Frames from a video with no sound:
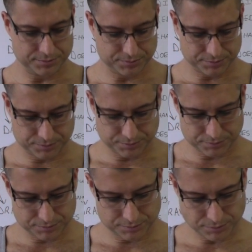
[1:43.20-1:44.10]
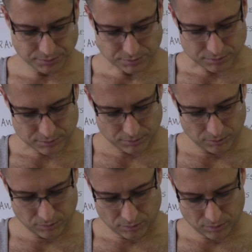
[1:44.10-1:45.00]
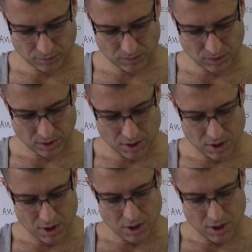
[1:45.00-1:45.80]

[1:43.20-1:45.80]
Nobody speaks.